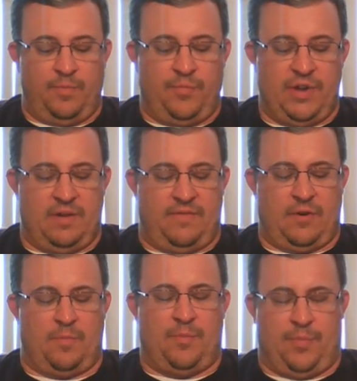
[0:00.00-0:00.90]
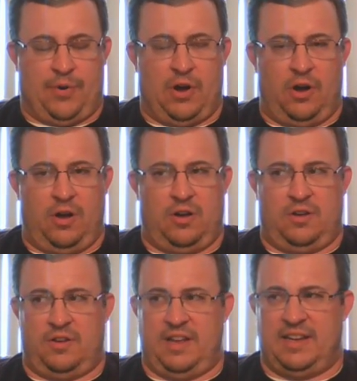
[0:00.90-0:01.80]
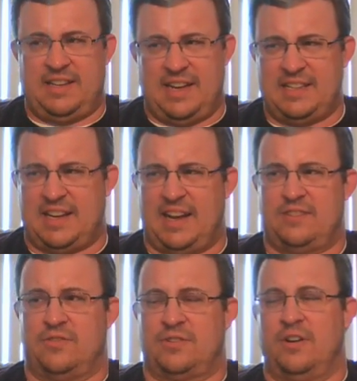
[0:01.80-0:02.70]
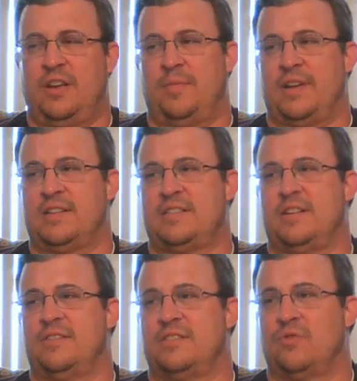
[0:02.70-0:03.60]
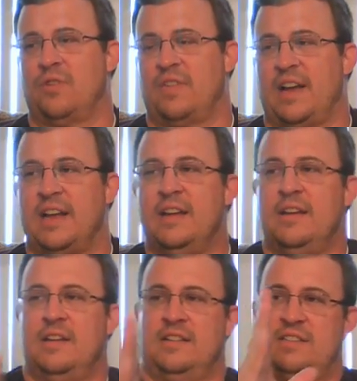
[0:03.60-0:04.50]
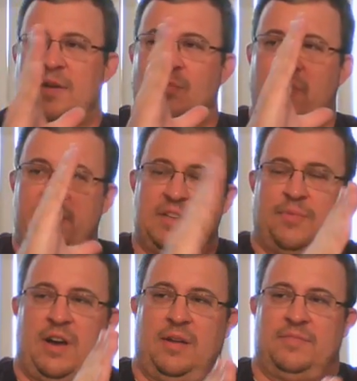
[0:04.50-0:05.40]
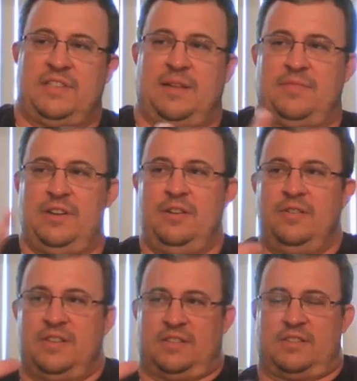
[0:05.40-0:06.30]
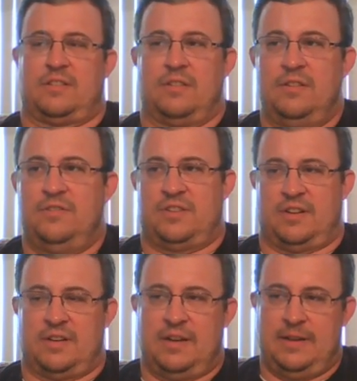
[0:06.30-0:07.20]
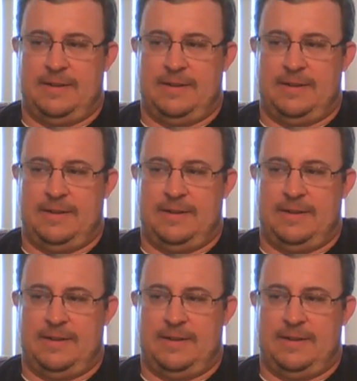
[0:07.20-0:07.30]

But for Paul, it doesn't answer his argument. So it's sort of like step 1 is a problem, step 2 is the solution.